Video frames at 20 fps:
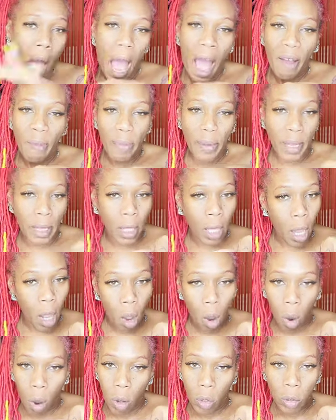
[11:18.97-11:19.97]
I've been
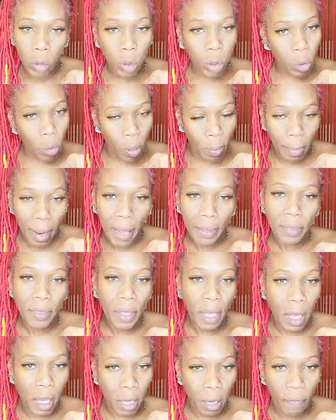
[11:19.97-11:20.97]
doing my
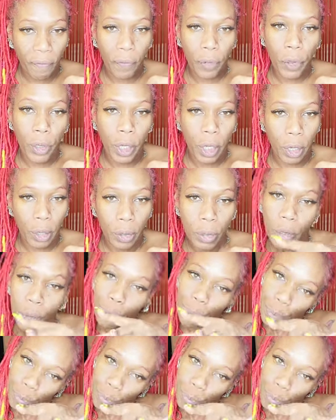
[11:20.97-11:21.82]
thing for years.